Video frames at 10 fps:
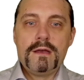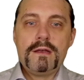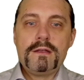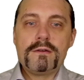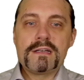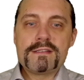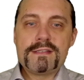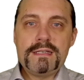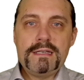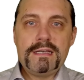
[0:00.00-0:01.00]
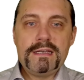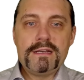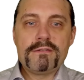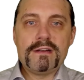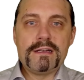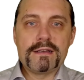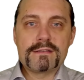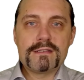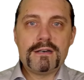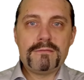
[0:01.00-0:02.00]
You can see here an
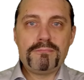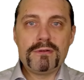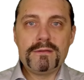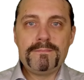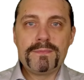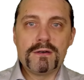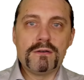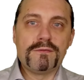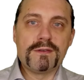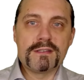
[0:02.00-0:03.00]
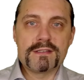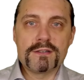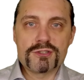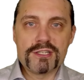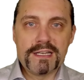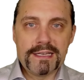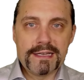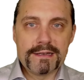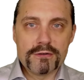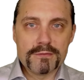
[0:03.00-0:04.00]
example of such an
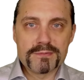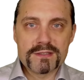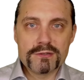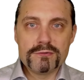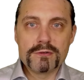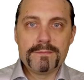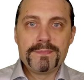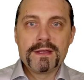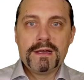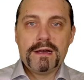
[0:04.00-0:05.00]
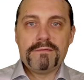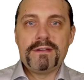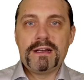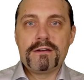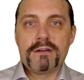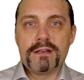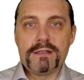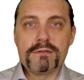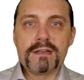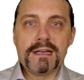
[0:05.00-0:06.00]
AIOps tool where you
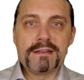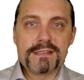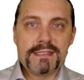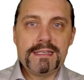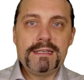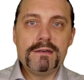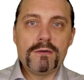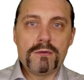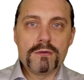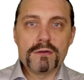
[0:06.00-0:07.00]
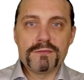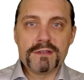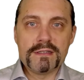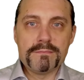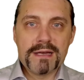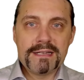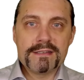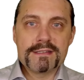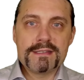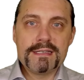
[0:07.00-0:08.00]
can see all of the
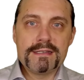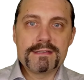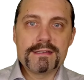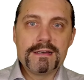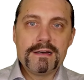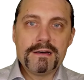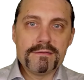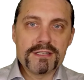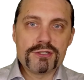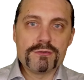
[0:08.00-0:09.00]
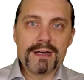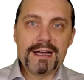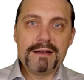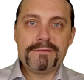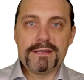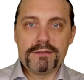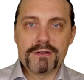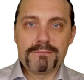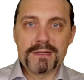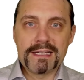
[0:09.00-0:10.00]
dependencies on which you have in your
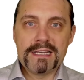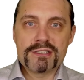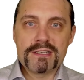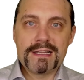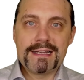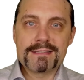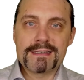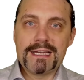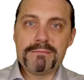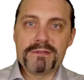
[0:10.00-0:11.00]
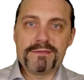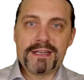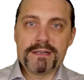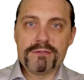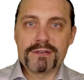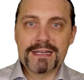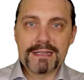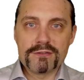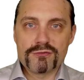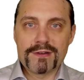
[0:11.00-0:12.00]
application landscape and where you can
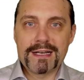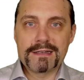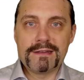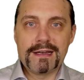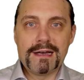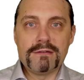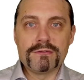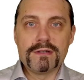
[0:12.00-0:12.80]
track down